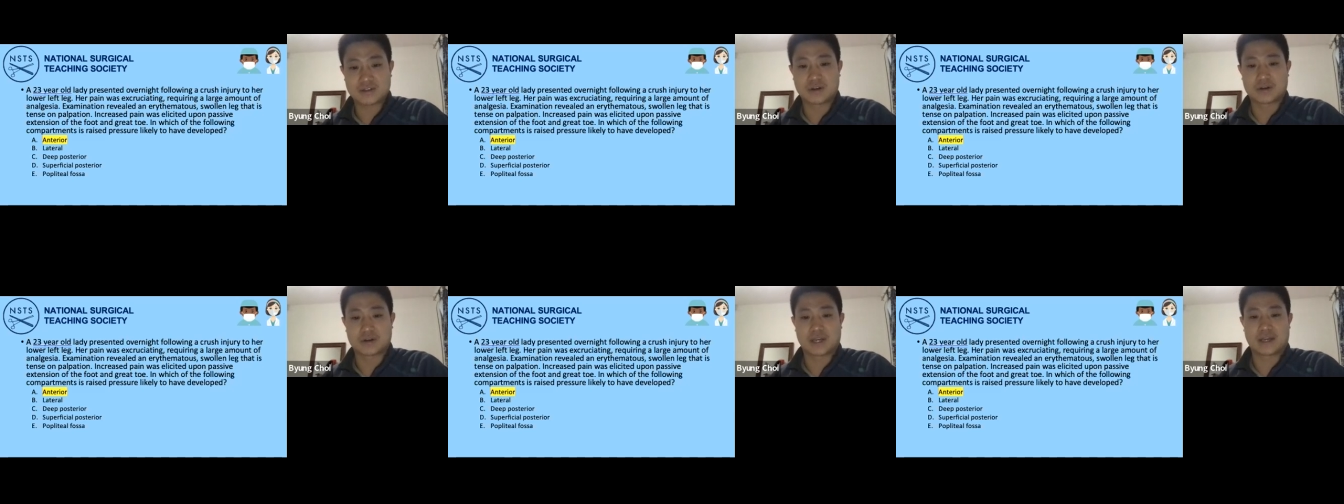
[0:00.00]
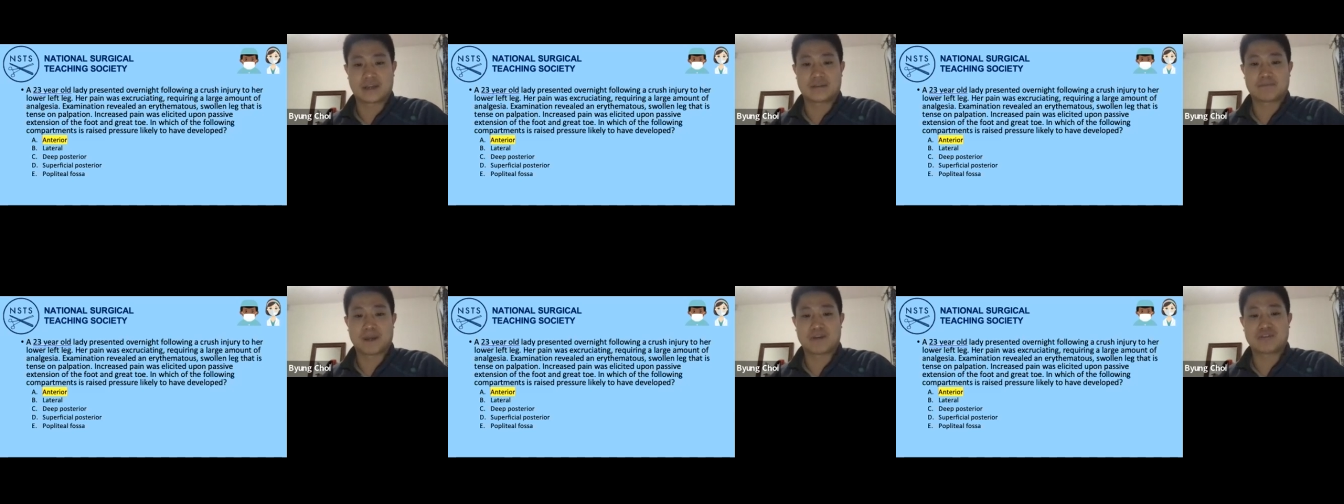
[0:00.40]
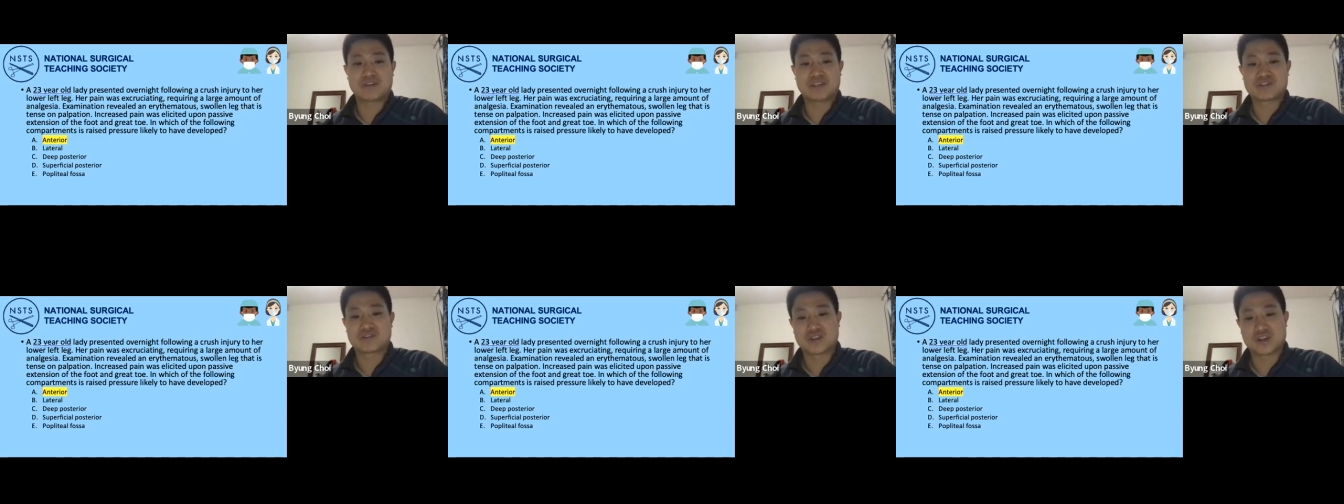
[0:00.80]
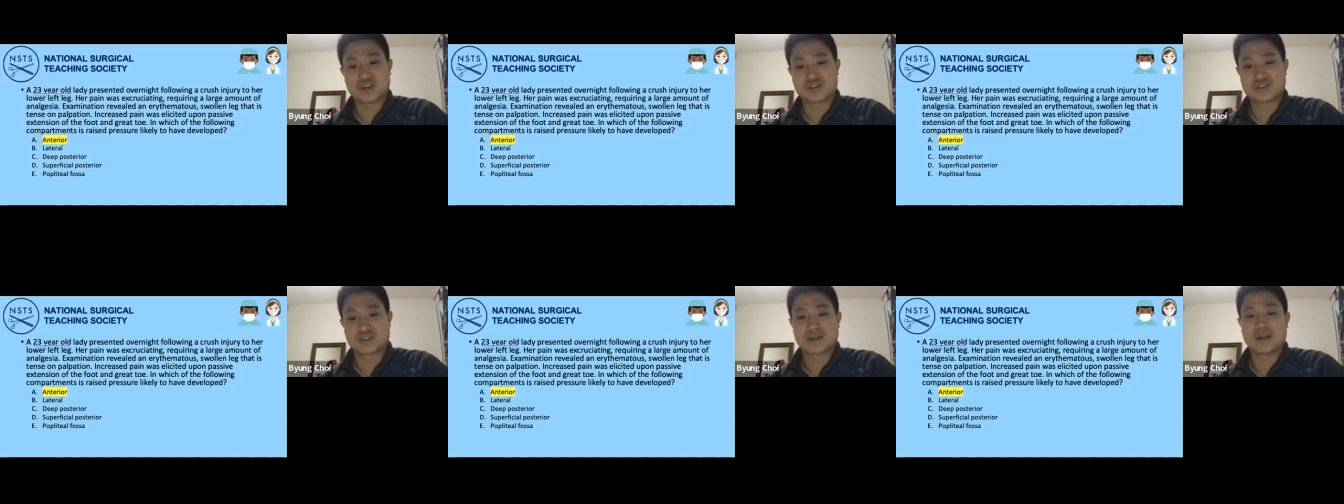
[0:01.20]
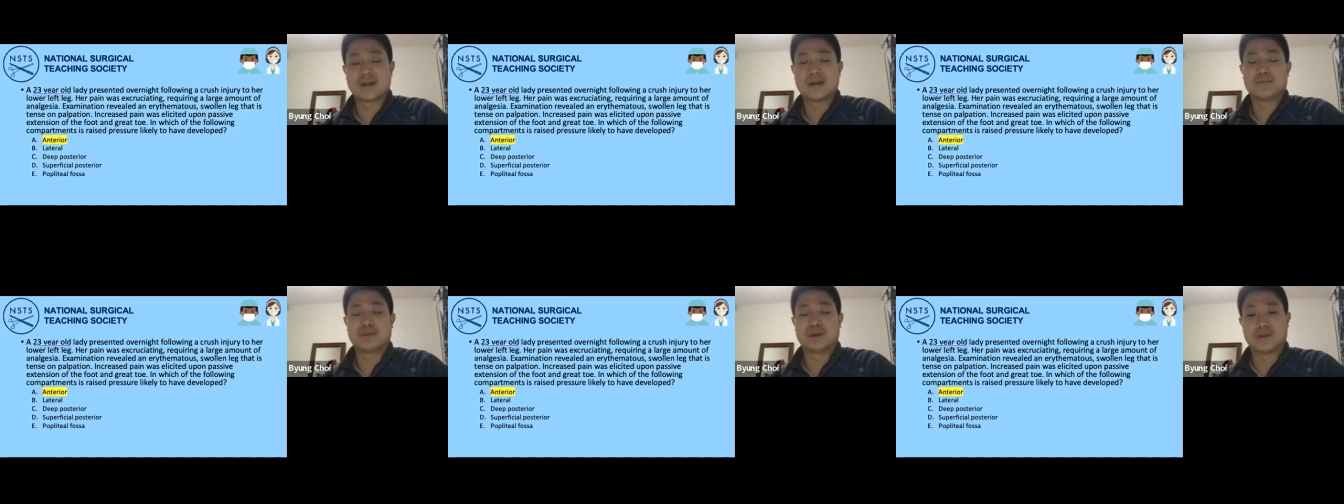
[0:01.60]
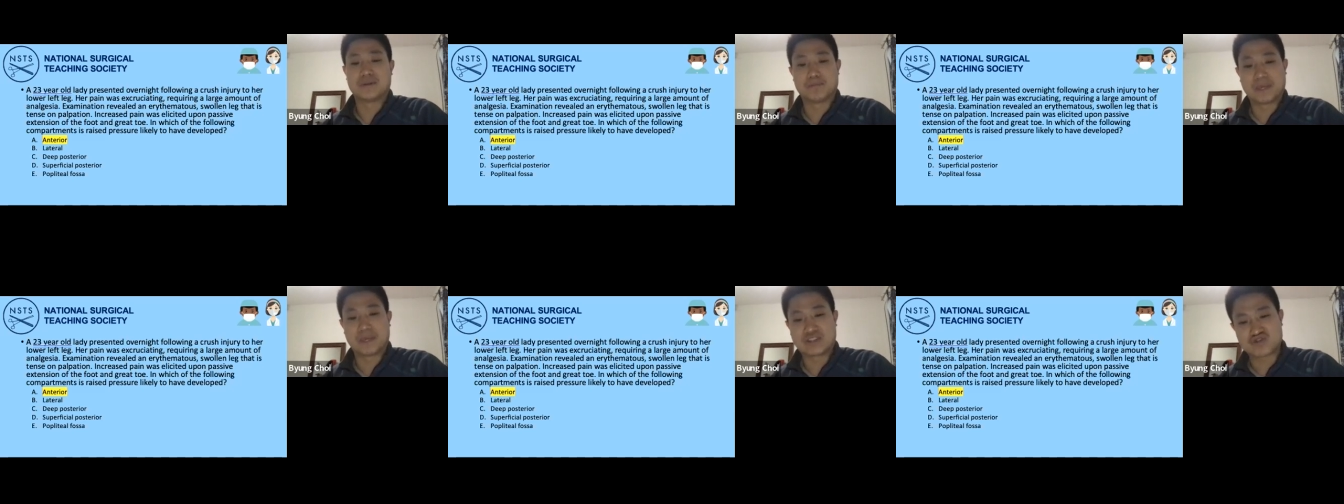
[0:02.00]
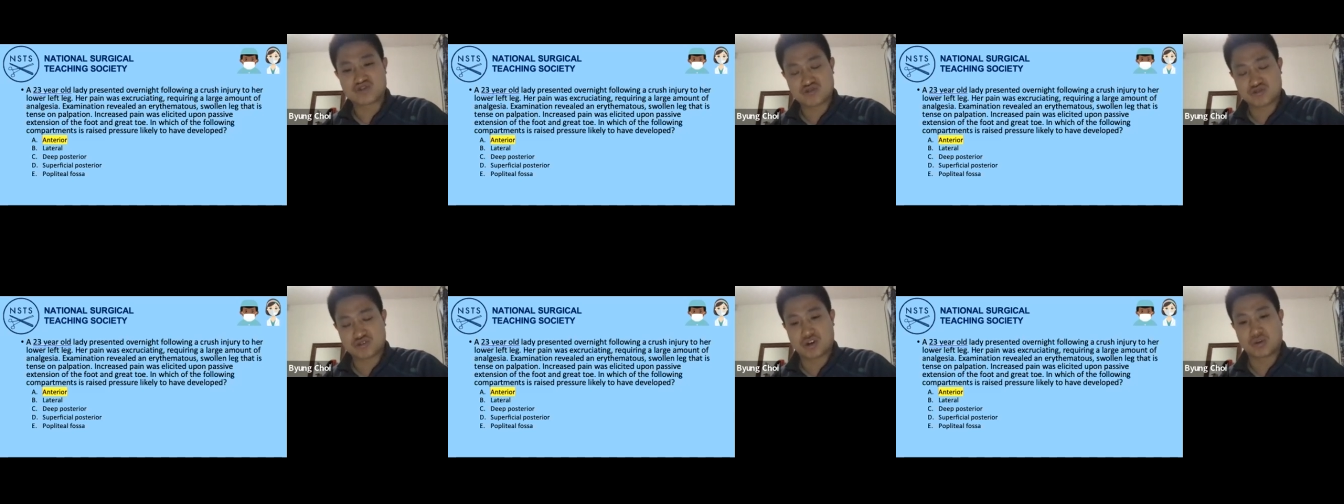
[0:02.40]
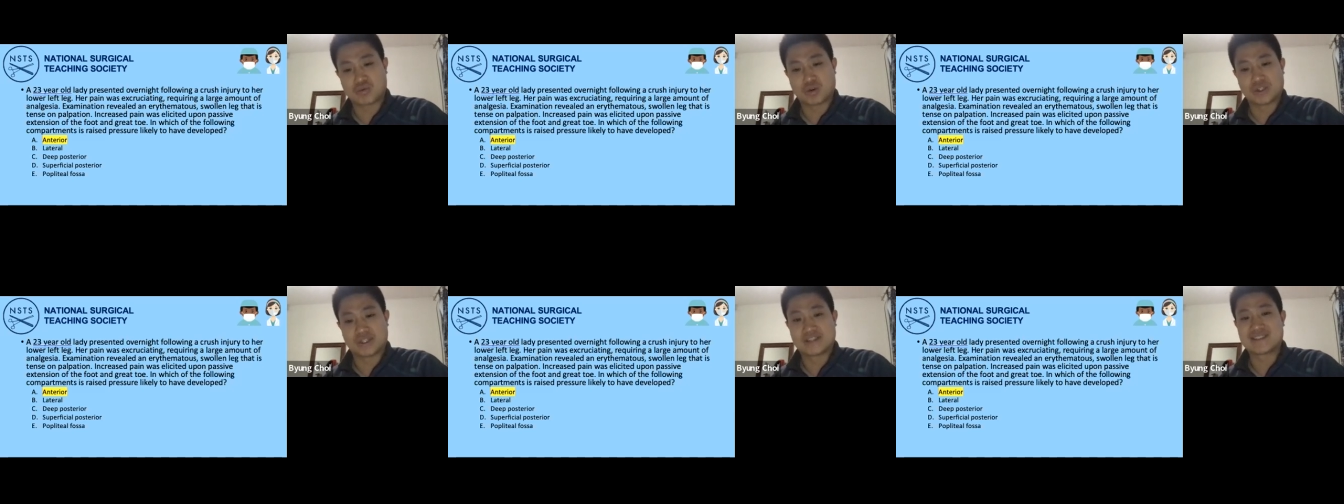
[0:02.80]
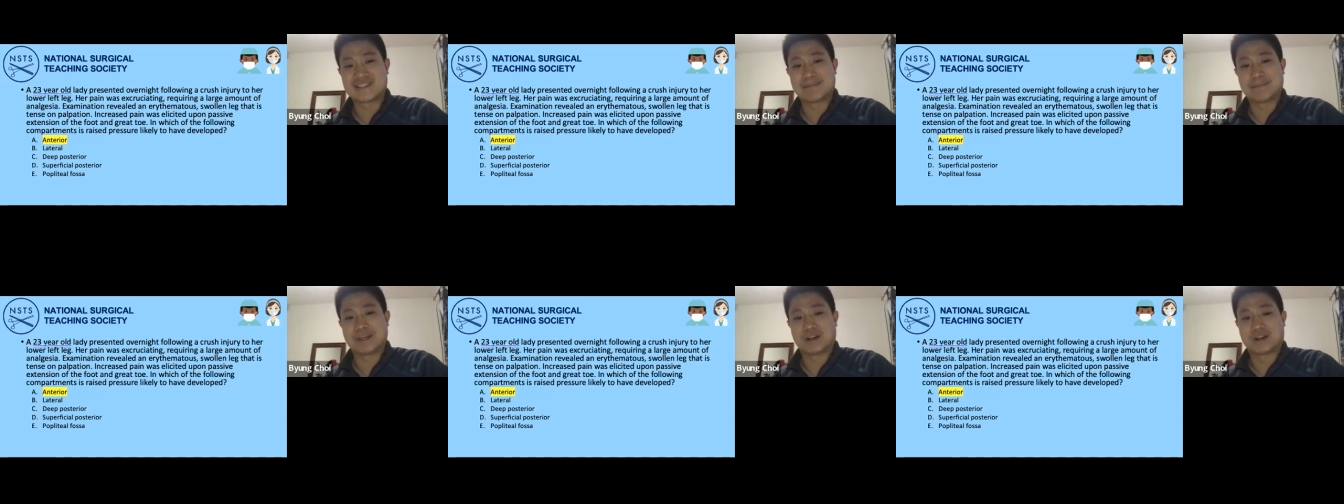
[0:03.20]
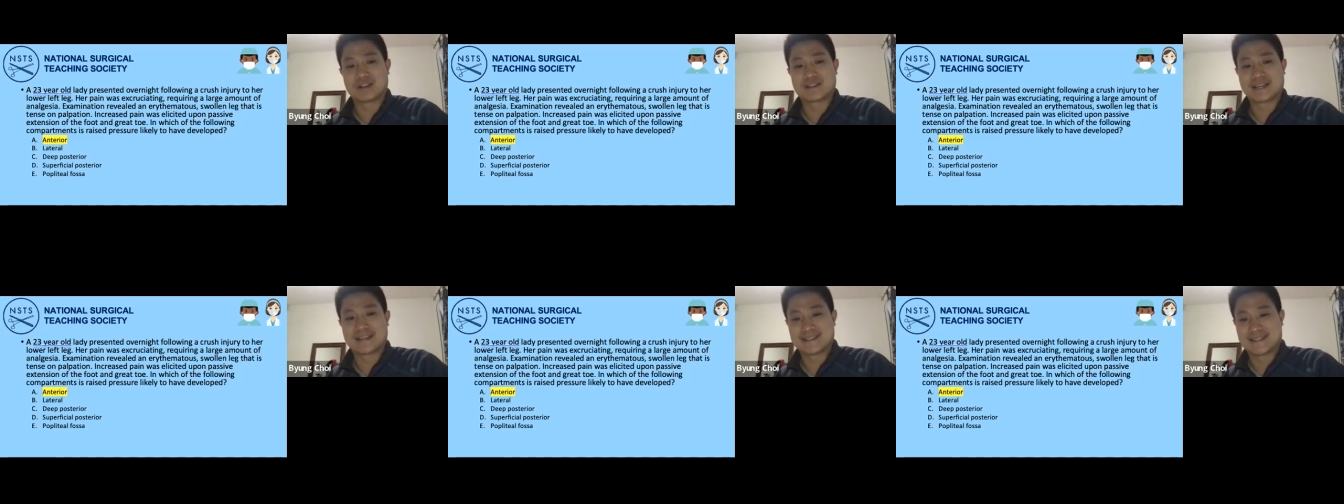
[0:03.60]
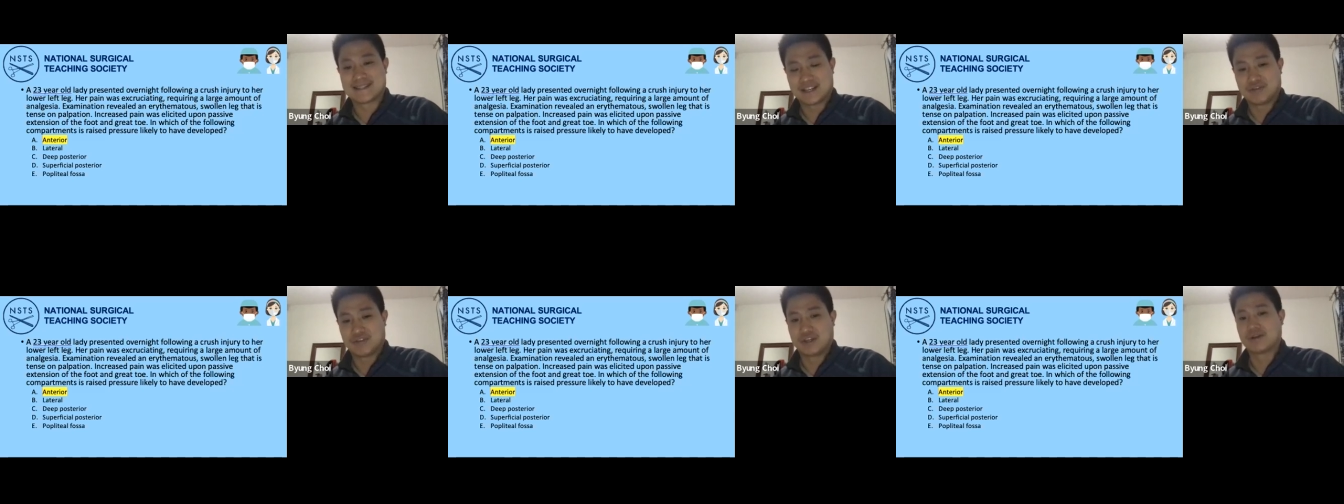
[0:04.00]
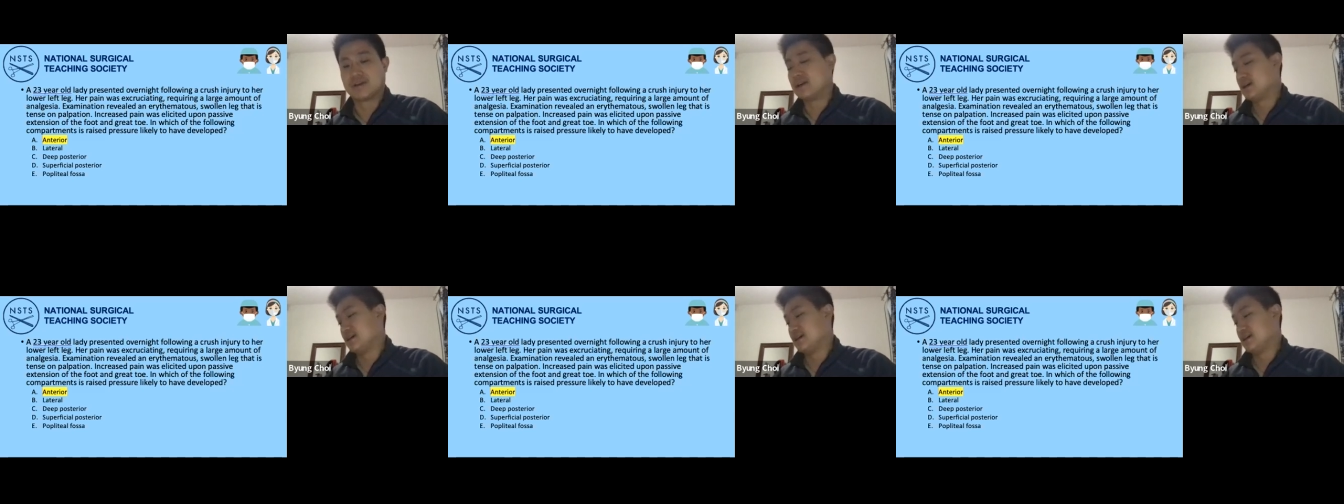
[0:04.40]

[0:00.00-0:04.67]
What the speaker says: okay, peroneus tertius, but the big strong one is tibialis anterior